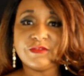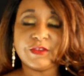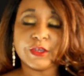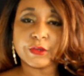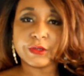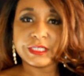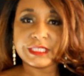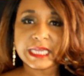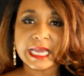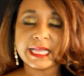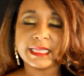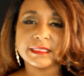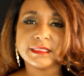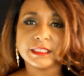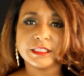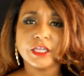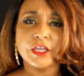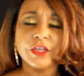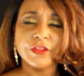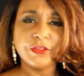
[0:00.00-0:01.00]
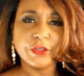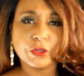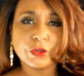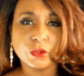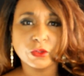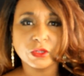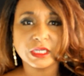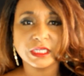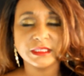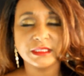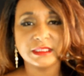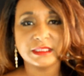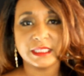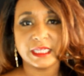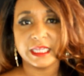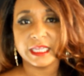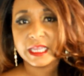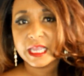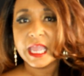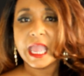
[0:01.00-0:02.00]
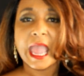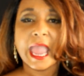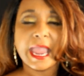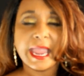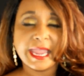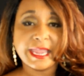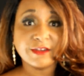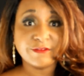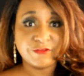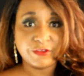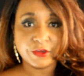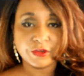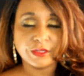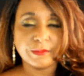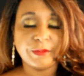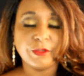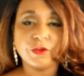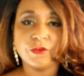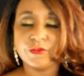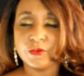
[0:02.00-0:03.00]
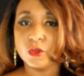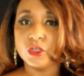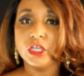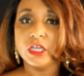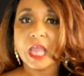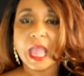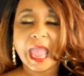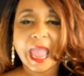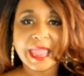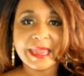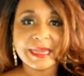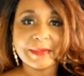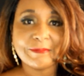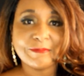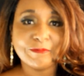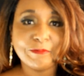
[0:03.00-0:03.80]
very talented. The girl can sing and very beautiful. And